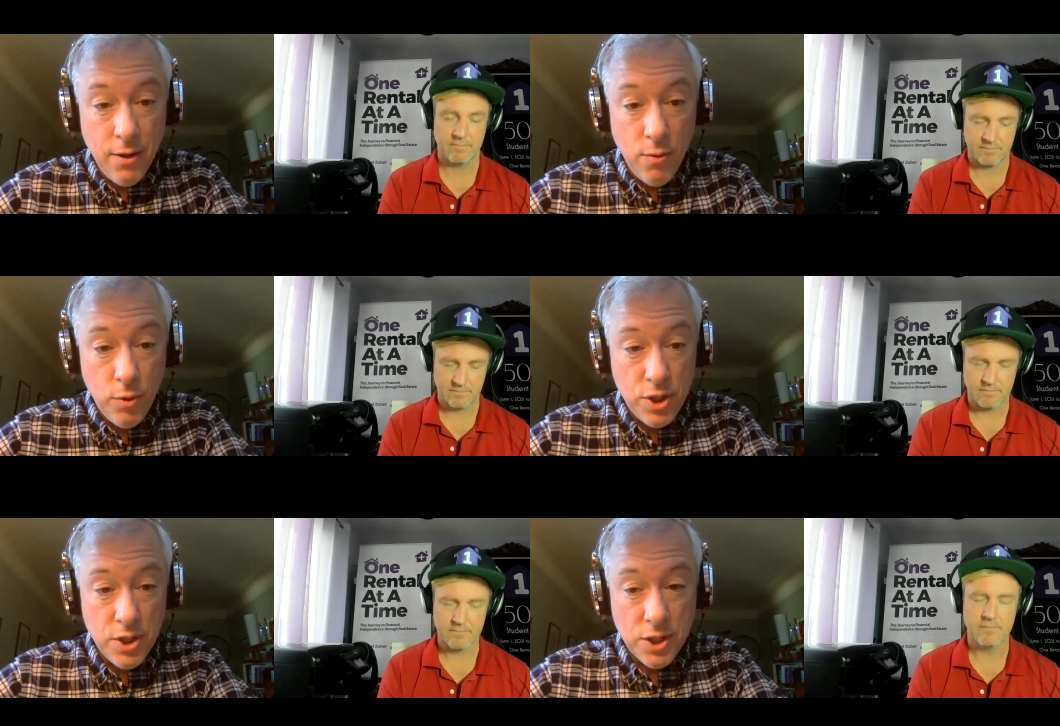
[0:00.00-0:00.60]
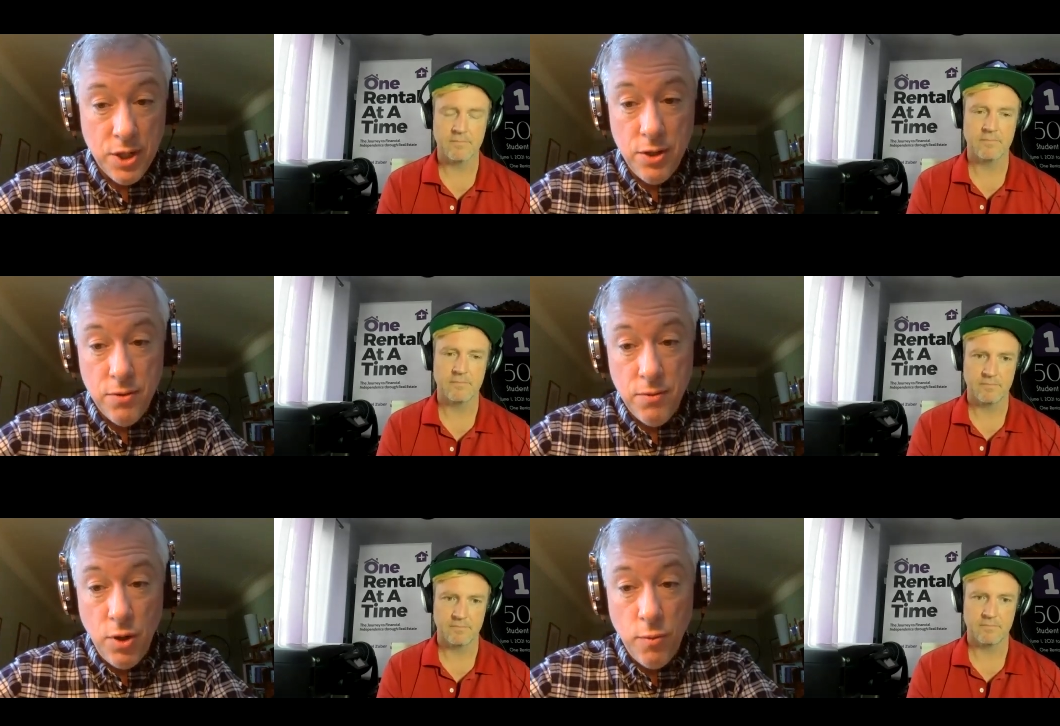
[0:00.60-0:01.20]
Speaker 1: which is going to,
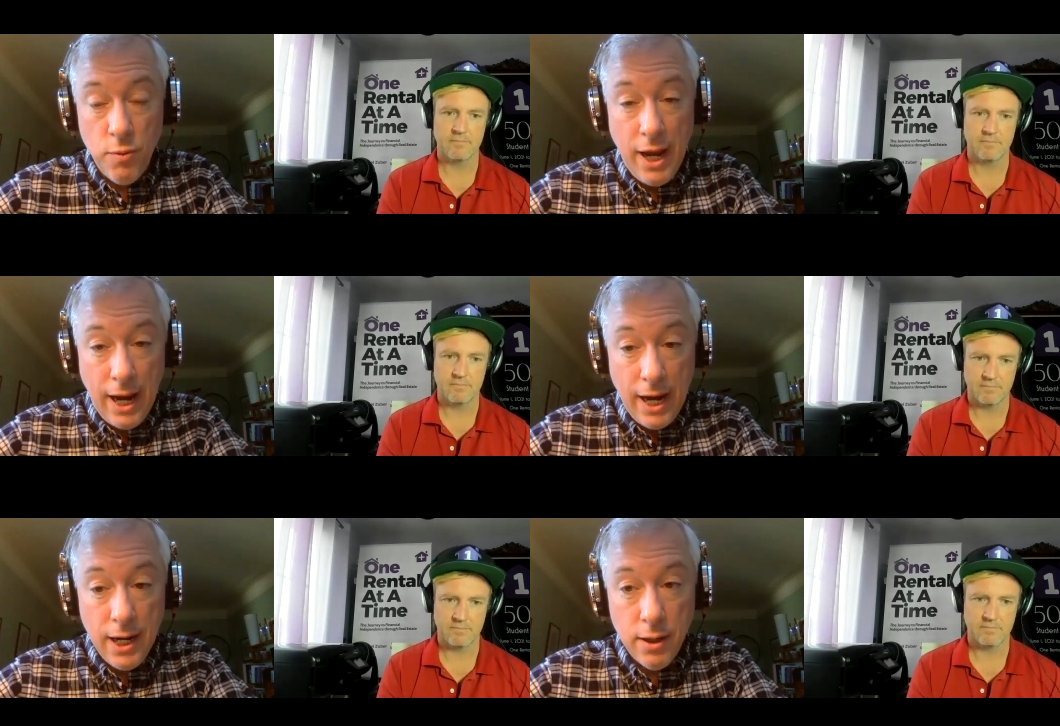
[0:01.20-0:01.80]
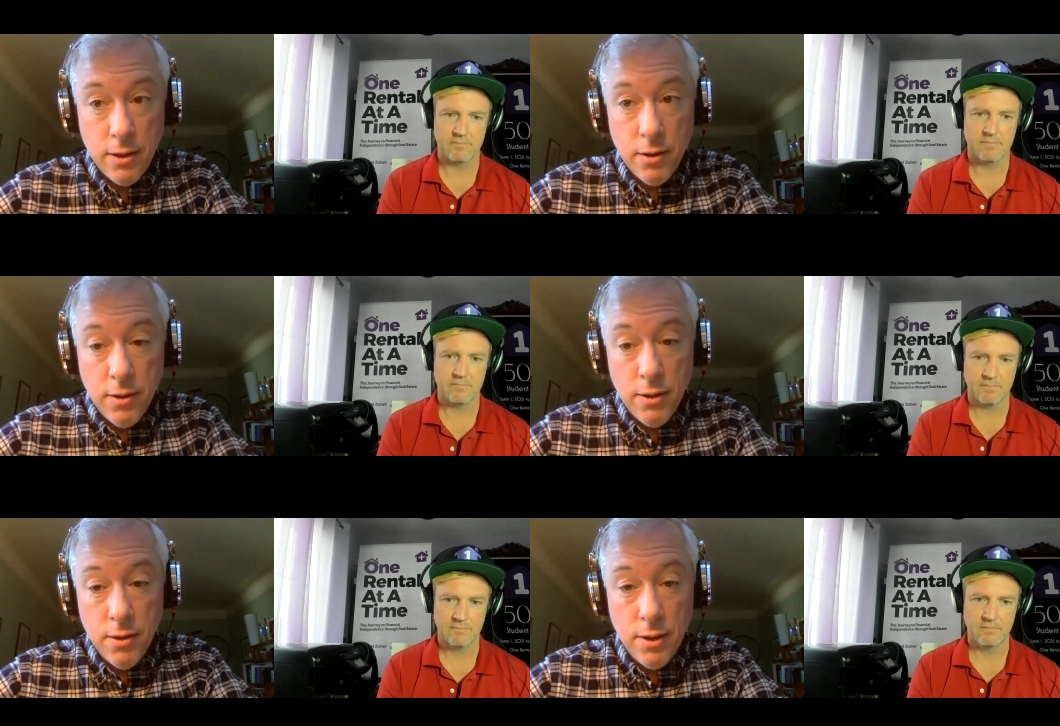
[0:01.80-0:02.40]
you
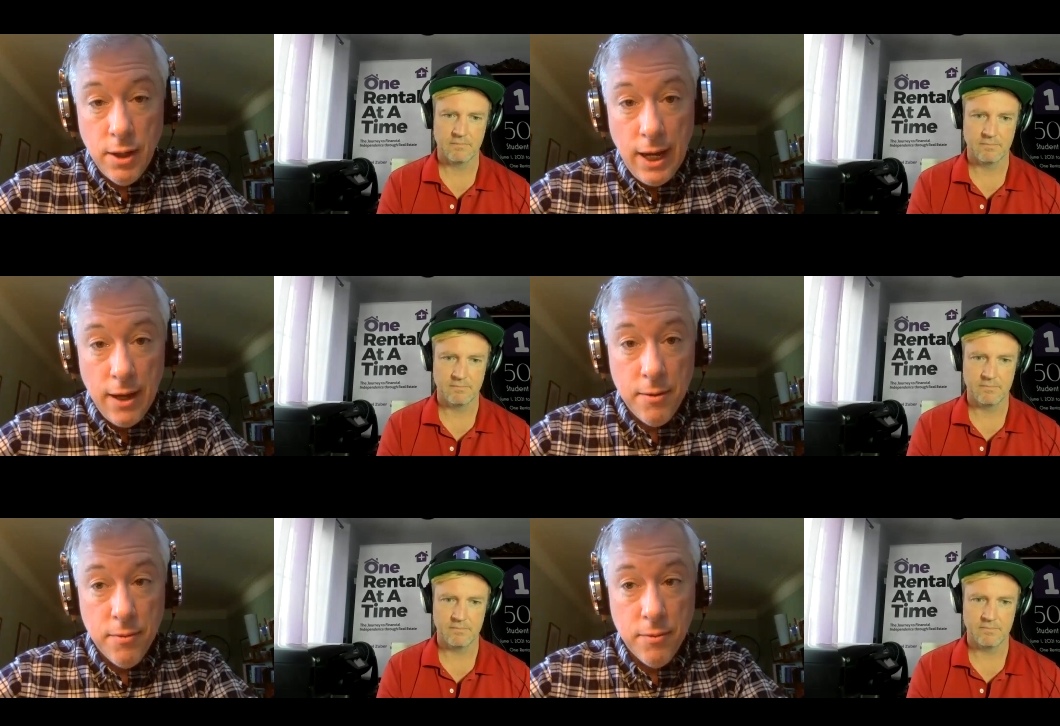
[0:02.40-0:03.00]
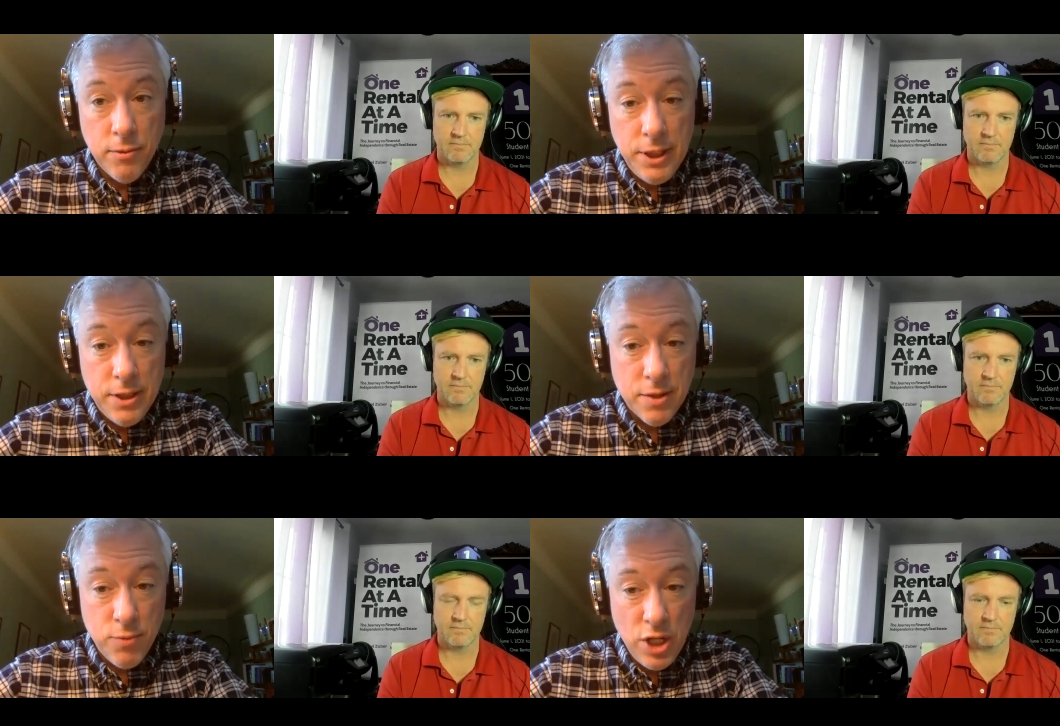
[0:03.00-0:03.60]
know, lead
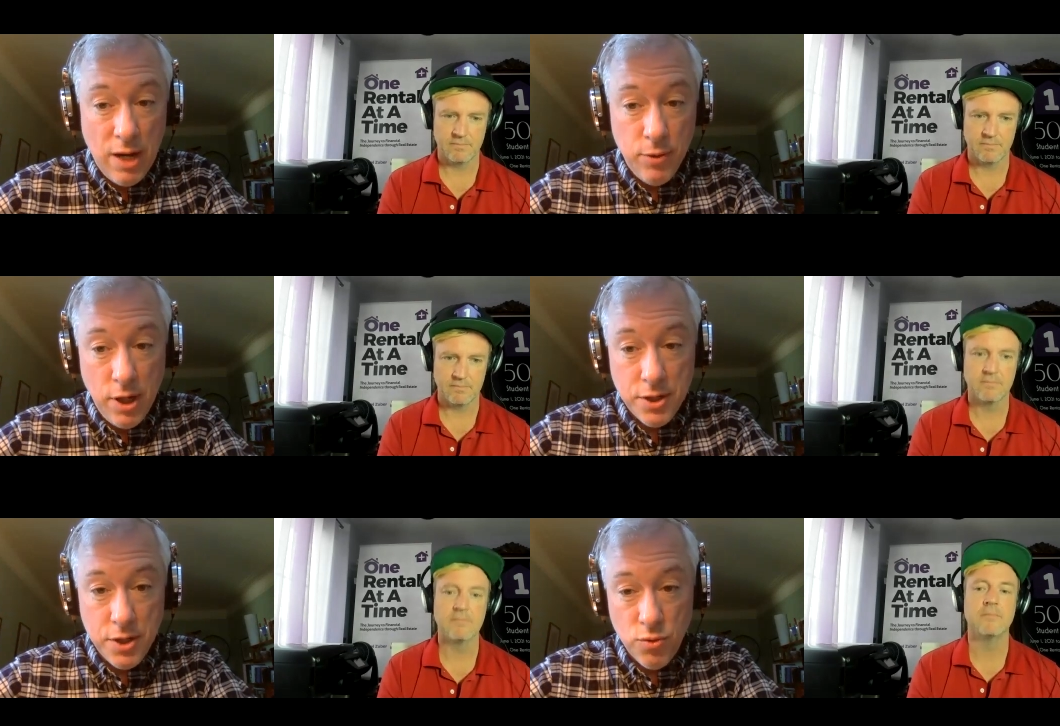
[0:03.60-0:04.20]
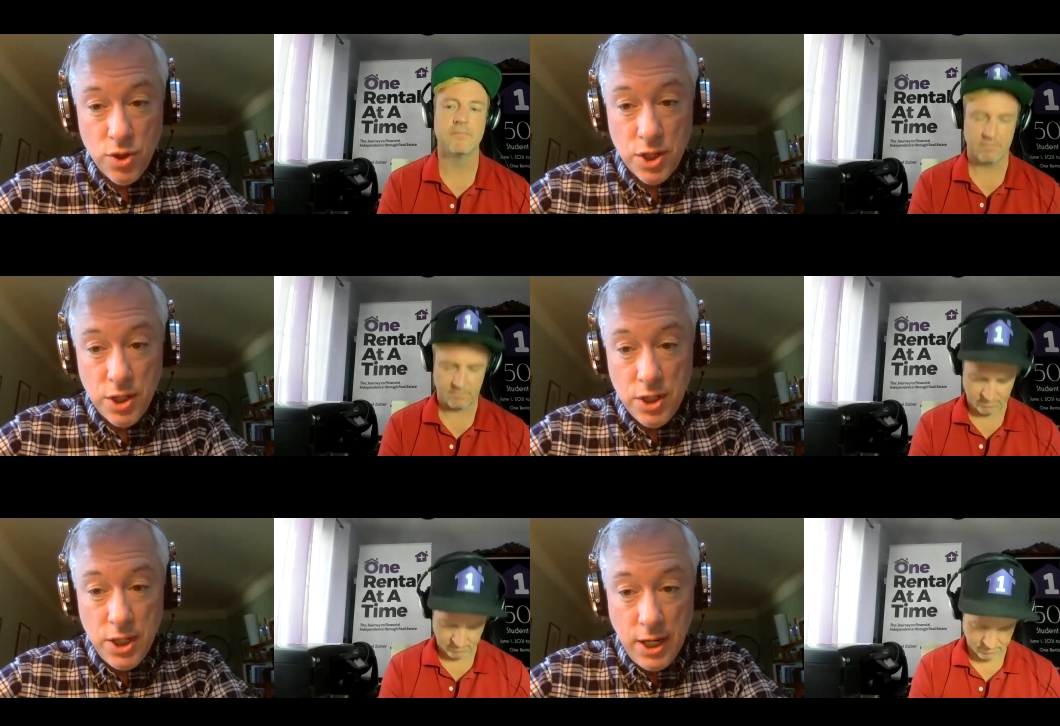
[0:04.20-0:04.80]
to some job losses, which is
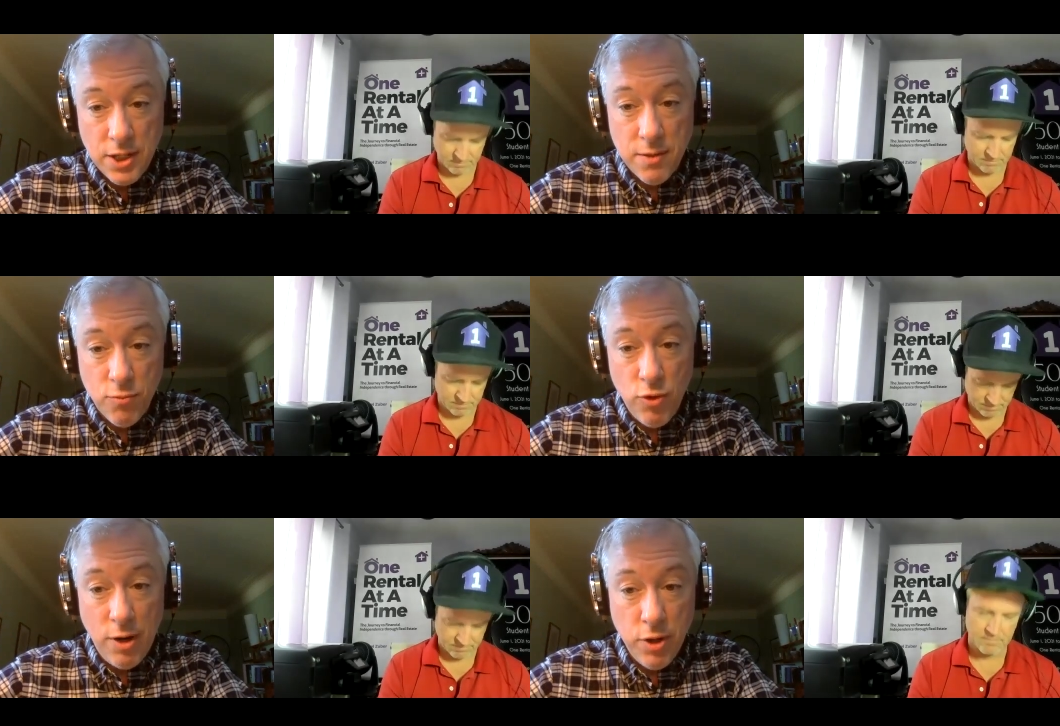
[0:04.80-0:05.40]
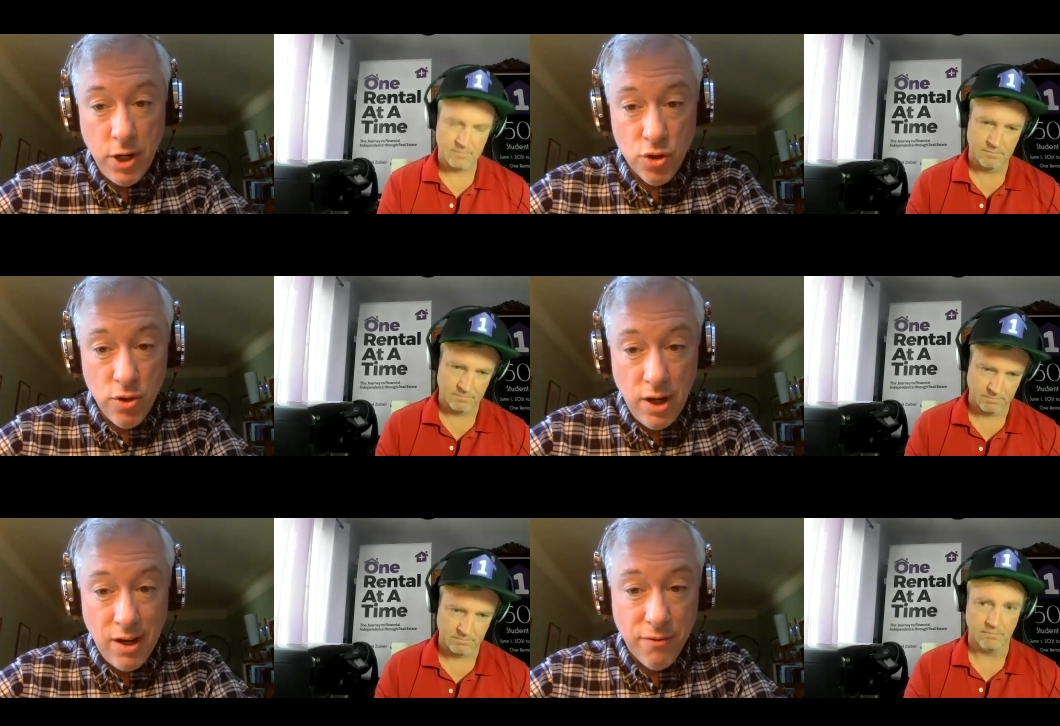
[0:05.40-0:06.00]
going to take some rent pressure
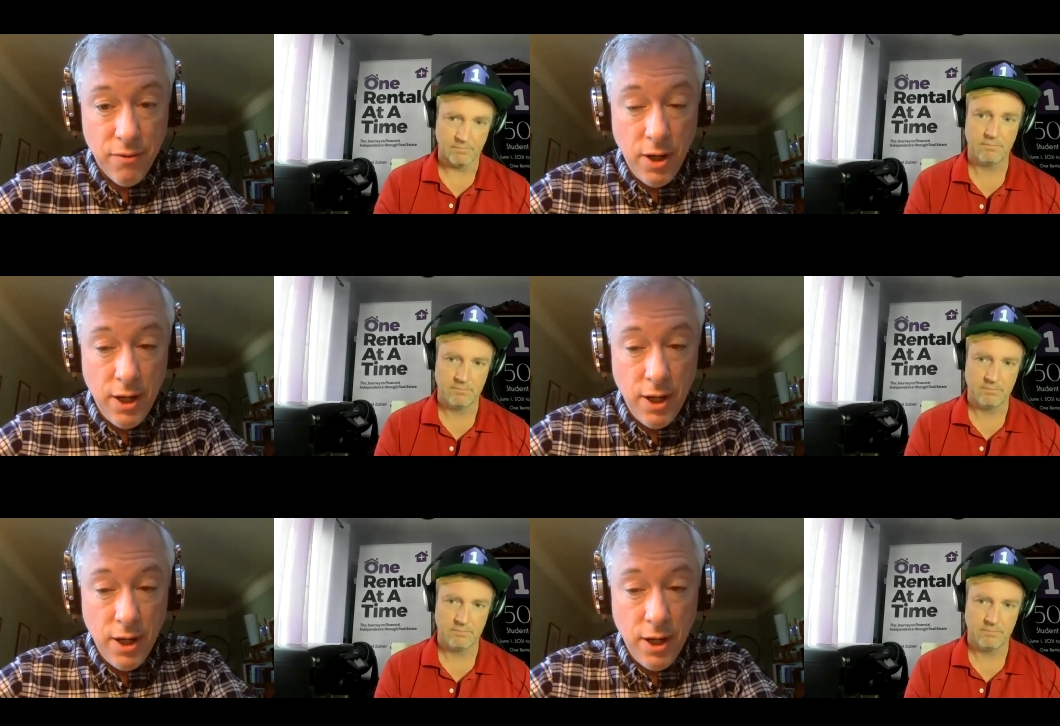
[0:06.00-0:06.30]
off,